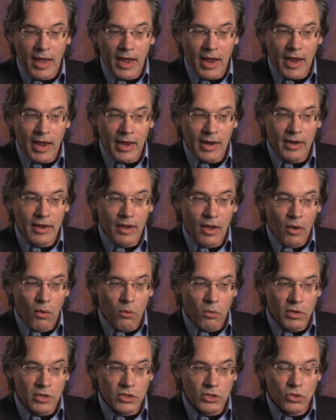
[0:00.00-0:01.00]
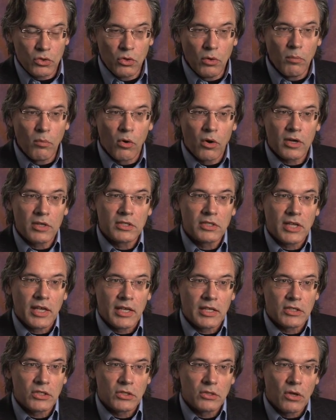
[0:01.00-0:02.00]
And when the school board
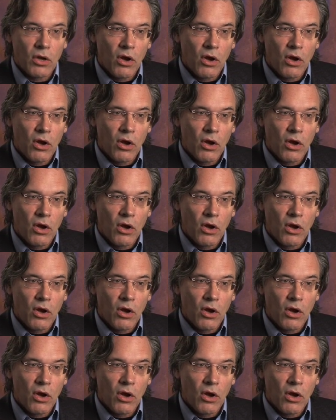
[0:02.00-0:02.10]
says,